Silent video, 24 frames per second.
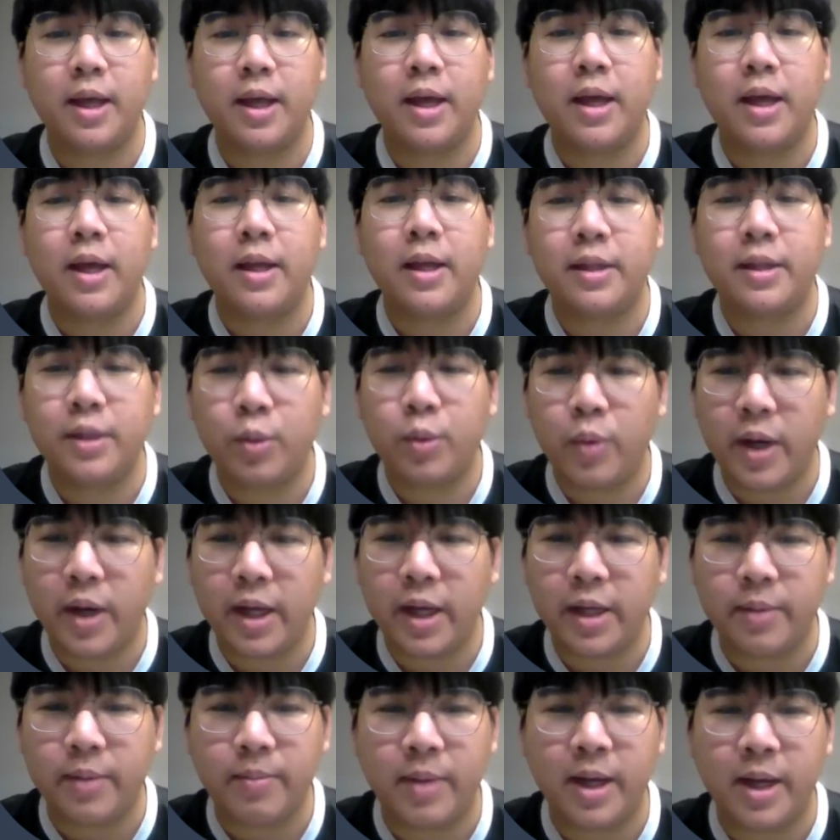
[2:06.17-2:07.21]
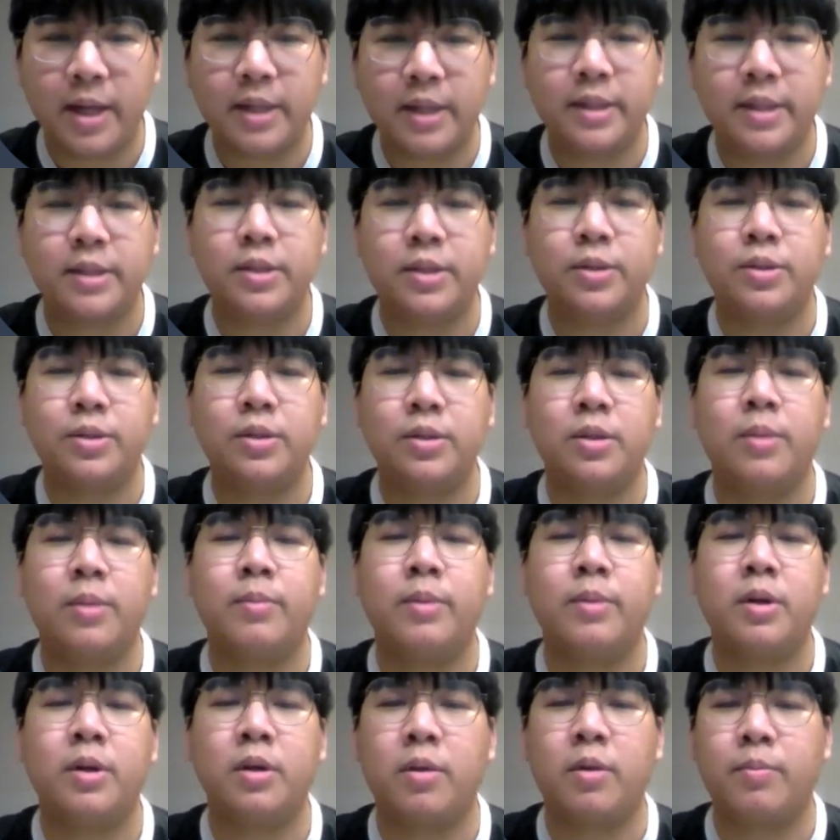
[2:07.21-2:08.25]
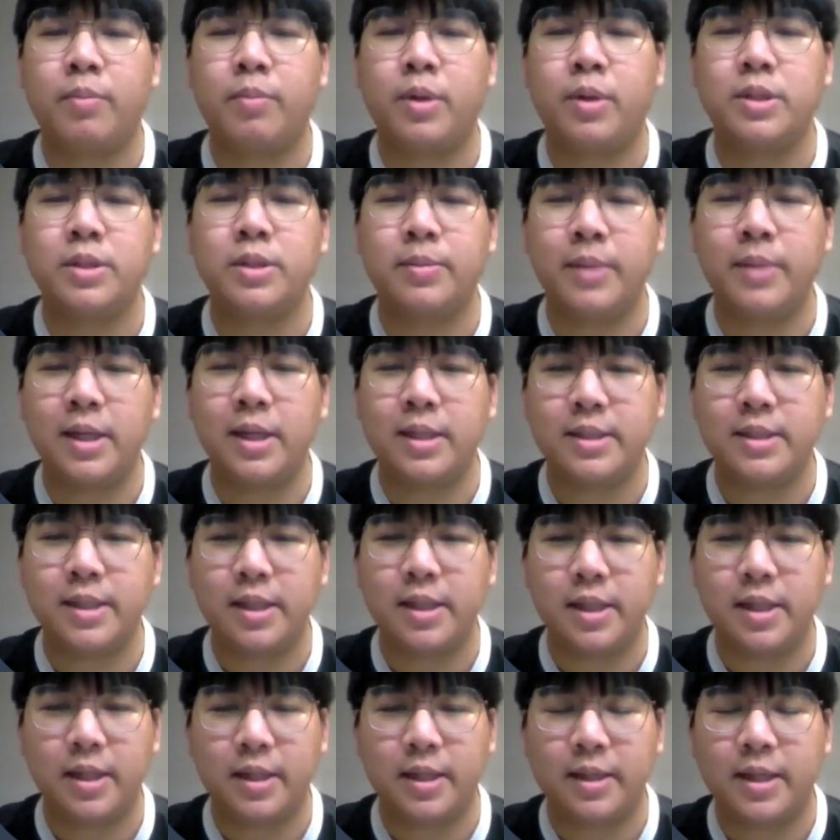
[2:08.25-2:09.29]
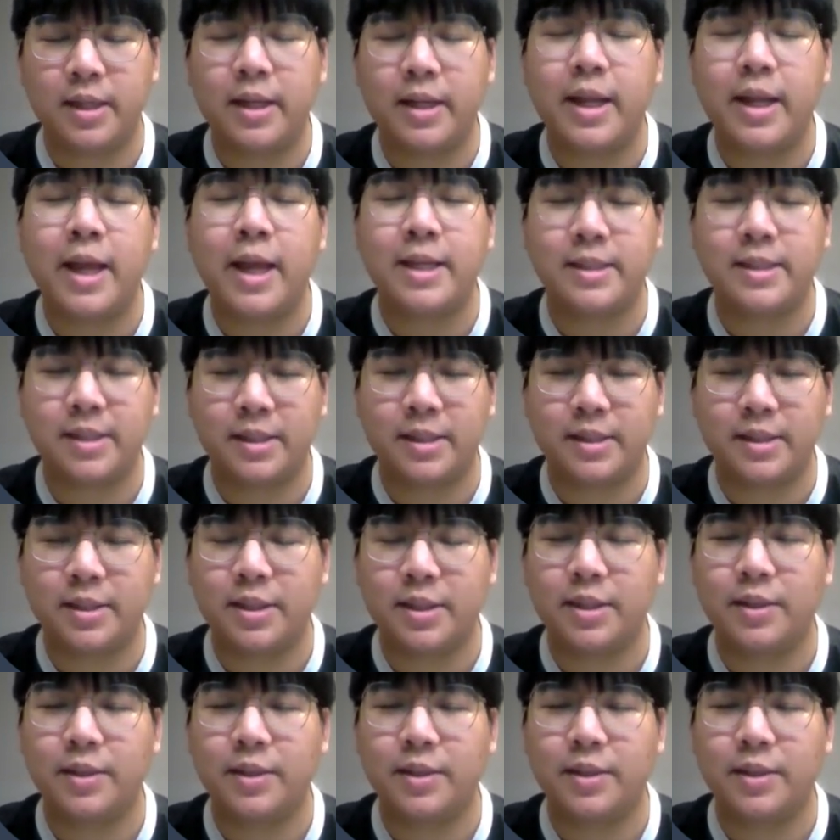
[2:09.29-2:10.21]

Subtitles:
and divide it by the total number of possibilities that exist.